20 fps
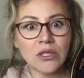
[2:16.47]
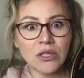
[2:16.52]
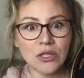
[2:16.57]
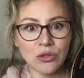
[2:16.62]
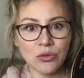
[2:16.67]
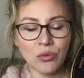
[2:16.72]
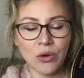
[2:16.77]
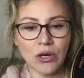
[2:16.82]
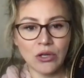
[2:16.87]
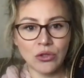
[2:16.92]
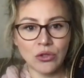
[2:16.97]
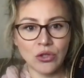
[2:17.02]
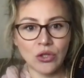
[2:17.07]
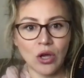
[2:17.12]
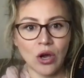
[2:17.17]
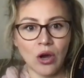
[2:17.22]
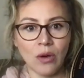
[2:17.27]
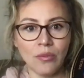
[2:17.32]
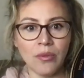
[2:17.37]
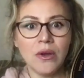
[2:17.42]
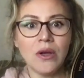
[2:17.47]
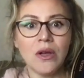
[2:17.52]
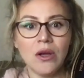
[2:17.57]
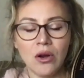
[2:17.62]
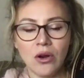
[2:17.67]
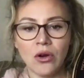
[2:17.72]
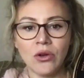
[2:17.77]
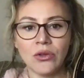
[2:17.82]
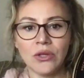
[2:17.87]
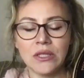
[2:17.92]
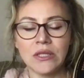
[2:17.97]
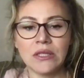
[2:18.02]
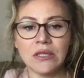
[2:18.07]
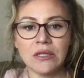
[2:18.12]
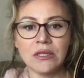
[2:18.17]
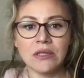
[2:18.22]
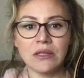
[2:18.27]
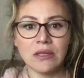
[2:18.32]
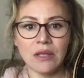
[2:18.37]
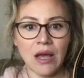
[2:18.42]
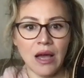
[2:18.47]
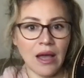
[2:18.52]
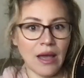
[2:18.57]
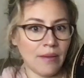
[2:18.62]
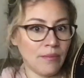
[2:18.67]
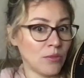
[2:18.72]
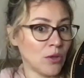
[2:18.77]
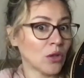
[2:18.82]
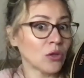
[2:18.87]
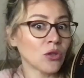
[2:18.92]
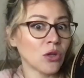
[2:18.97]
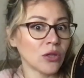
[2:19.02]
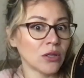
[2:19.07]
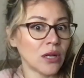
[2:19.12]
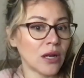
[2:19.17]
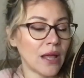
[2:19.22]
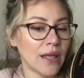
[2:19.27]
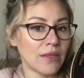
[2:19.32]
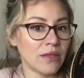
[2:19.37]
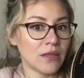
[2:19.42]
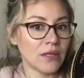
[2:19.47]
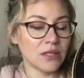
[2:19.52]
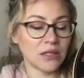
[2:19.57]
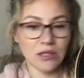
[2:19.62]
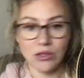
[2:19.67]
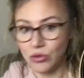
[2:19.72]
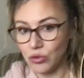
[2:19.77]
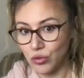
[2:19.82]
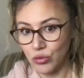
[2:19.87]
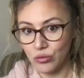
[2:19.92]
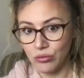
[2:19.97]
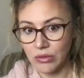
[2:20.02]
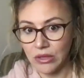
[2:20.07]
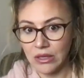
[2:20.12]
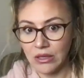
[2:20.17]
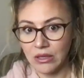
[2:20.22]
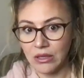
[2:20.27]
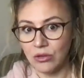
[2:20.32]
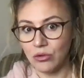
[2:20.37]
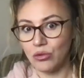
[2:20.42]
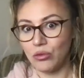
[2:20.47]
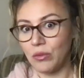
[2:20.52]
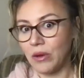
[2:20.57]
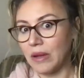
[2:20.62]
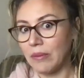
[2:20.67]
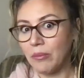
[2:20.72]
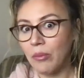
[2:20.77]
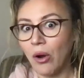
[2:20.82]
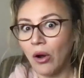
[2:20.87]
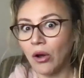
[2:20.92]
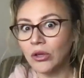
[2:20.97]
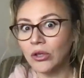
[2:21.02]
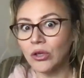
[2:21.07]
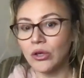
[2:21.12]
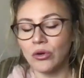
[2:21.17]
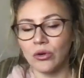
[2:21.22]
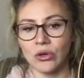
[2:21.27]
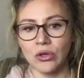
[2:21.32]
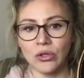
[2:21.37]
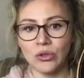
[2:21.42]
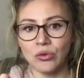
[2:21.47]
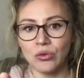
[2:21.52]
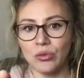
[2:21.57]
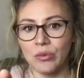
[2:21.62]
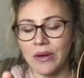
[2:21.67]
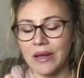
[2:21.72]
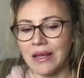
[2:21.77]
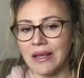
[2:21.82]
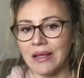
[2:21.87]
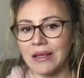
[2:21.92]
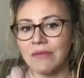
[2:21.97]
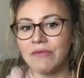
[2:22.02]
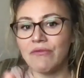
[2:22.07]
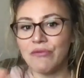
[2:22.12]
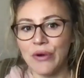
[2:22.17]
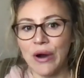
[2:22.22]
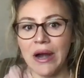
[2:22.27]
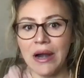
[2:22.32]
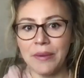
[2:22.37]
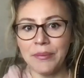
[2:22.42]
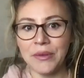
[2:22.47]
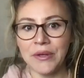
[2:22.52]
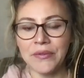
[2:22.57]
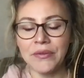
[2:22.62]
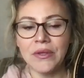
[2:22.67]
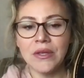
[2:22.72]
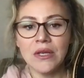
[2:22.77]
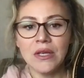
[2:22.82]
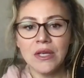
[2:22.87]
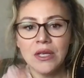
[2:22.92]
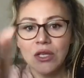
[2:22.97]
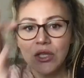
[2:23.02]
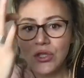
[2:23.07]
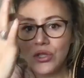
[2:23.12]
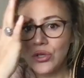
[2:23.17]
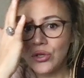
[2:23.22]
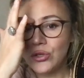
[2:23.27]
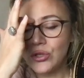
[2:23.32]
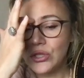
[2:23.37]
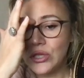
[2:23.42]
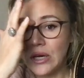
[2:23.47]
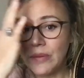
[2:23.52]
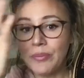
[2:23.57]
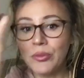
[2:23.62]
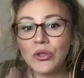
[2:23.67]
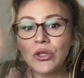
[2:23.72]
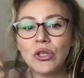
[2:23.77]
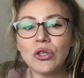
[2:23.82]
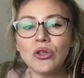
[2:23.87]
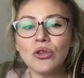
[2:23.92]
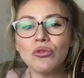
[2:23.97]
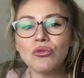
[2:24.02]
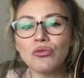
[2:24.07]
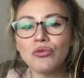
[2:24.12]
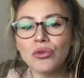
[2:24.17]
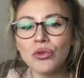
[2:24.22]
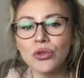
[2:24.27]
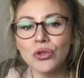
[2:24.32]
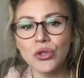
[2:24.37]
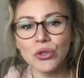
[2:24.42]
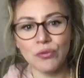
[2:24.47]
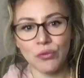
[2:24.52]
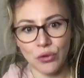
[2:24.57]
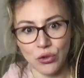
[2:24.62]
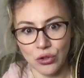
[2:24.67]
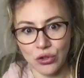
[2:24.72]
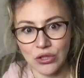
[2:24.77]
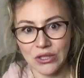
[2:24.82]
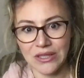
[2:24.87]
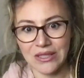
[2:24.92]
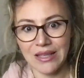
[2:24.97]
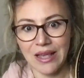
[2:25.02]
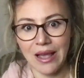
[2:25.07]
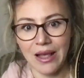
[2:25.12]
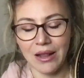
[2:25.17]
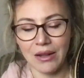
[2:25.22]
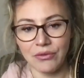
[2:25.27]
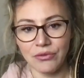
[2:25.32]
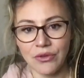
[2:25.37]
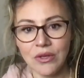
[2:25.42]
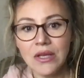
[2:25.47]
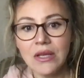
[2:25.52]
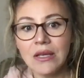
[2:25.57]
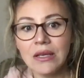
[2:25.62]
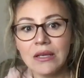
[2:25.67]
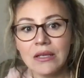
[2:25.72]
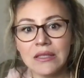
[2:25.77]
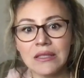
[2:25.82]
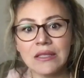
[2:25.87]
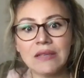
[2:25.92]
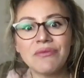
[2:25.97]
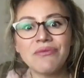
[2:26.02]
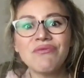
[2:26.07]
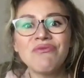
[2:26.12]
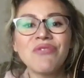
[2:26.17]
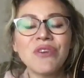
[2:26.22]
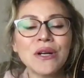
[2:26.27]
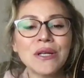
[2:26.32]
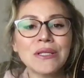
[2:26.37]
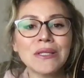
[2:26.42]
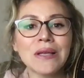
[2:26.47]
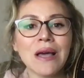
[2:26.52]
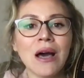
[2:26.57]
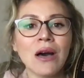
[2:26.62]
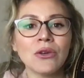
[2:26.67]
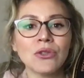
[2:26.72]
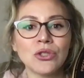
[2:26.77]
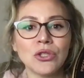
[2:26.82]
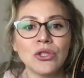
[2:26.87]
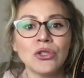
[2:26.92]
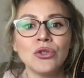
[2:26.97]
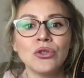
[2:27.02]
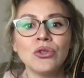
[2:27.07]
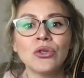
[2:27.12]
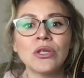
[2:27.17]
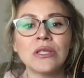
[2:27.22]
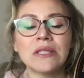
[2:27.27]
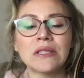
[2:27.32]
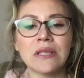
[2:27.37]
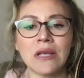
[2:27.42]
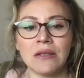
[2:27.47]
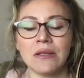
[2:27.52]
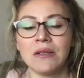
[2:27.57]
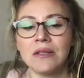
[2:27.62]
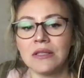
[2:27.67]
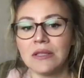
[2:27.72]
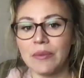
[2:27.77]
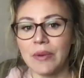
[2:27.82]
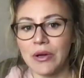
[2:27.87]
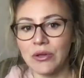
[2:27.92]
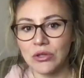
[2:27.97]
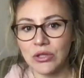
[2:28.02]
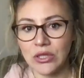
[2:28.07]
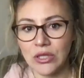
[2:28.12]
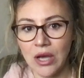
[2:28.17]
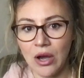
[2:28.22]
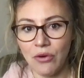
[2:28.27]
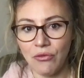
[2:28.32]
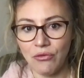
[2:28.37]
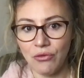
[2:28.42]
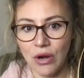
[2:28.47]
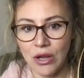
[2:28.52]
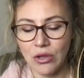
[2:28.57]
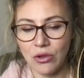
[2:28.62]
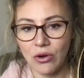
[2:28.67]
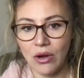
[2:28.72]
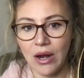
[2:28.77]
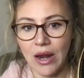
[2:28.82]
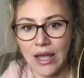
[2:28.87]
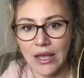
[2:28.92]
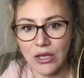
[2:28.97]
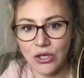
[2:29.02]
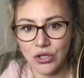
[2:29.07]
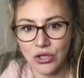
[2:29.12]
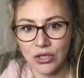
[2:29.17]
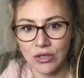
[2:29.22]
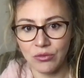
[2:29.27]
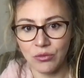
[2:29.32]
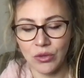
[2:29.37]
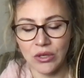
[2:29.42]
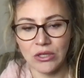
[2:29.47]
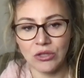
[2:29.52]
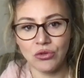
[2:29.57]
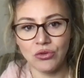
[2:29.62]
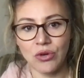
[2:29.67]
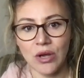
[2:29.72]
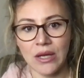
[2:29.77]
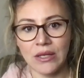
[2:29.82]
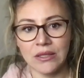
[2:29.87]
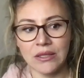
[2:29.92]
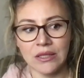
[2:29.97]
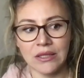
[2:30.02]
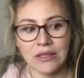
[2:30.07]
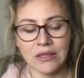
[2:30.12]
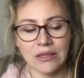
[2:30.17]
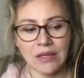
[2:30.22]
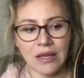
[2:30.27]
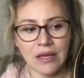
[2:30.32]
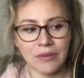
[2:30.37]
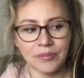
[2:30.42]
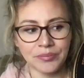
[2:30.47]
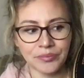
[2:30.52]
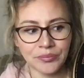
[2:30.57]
where you stop, or I'm not going to let this into me, into my body, or into my environment. So you start putting new rules for yourself, because the first house is you, and Saturn is about self-regulation when it transits there.